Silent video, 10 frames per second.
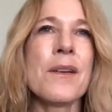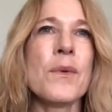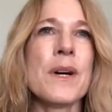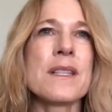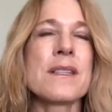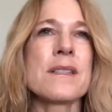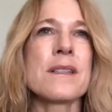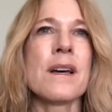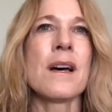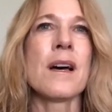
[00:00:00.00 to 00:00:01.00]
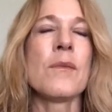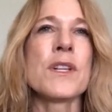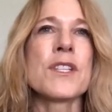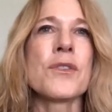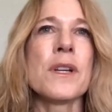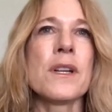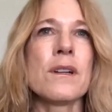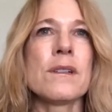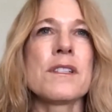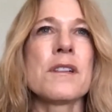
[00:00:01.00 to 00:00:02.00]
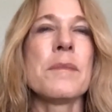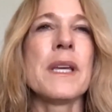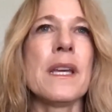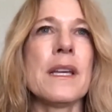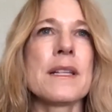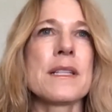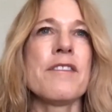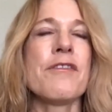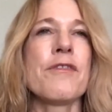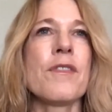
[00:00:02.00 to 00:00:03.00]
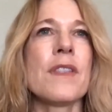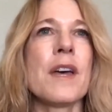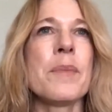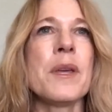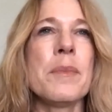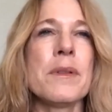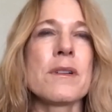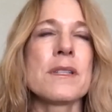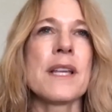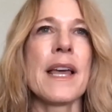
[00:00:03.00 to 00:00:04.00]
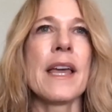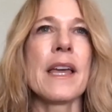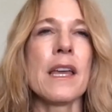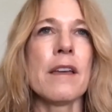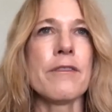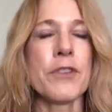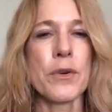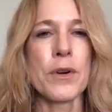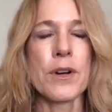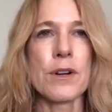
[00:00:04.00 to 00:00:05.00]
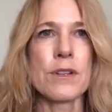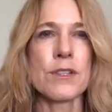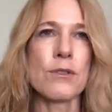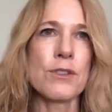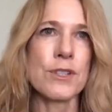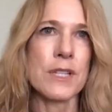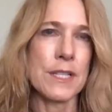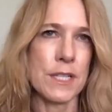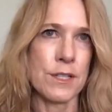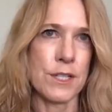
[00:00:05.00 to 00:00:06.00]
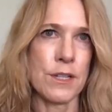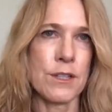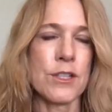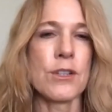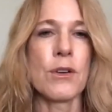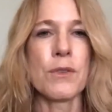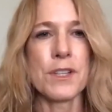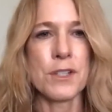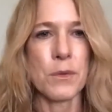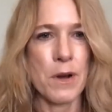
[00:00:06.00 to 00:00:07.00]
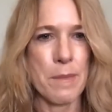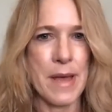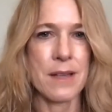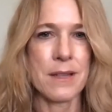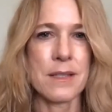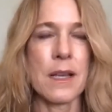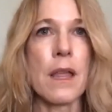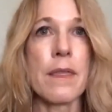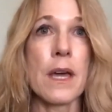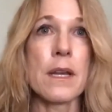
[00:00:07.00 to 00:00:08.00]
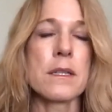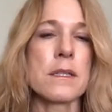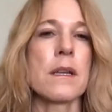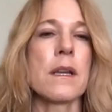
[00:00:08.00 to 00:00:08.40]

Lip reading: what's critical to me is that people are saying if you're socially distanced, you don't need to wear a mask. And that is